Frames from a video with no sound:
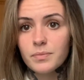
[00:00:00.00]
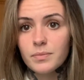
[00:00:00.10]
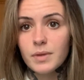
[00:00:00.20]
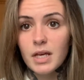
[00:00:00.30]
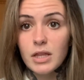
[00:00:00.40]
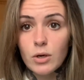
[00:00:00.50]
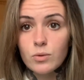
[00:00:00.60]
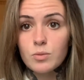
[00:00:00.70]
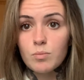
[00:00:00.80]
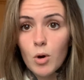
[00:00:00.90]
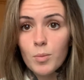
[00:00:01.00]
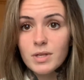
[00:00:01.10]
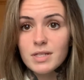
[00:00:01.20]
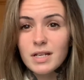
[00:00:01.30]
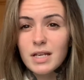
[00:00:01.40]
in those
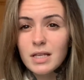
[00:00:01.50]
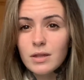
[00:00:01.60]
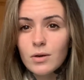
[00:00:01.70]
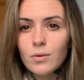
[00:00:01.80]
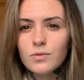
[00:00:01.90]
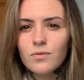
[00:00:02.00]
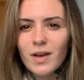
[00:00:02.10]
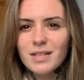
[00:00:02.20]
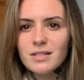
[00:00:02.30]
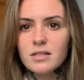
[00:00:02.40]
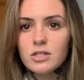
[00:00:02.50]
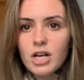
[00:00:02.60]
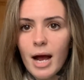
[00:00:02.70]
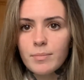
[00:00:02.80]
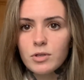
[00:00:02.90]
moments and in those phases and
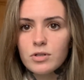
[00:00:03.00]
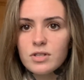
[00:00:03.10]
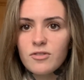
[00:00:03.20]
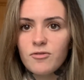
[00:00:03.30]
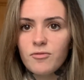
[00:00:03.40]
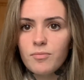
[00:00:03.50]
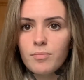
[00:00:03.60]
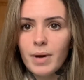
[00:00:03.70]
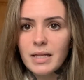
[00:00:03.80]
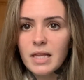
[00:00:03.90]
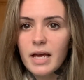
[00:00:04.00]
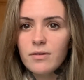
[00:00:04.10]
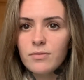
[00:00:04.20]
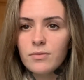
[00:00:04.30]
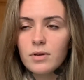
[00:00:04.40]
chapters of my life.
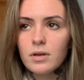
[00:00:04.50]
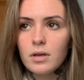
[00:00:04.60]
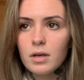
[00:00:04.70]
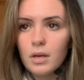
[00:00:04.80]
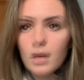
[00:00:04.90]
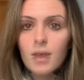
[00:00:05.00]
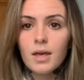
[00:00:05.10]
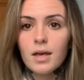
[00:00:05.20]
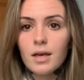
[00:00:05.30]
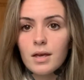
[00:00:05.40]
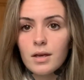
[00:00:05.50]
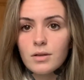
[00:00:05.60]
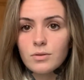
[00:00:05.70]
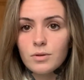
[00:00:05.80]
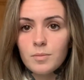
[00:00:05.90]

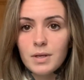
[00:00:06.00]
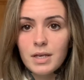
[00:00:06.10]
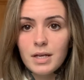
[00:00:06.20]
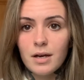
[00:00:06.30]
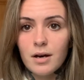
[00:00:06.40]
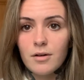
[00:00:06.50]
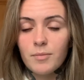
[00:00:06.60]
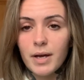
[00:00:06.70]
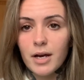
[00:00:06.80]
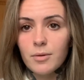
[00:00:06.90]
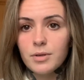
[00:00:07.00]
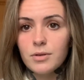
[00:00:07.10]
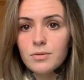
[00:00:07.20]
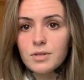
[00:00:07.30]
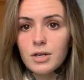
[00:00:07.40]
So in the beginning of my heroin
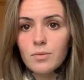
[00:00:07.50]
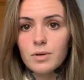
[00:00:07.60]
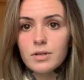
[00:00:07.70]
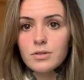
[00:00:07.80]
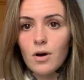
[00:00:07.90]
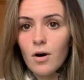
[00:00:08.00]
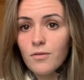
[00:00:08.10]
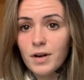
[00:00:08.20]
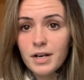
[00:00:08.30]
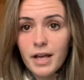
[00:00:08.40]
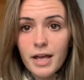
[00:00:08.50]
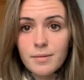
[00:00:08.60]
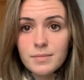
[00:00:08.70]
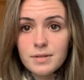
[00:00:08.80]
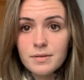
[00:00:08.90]
use, it was all fun and
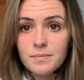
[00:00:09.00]
games.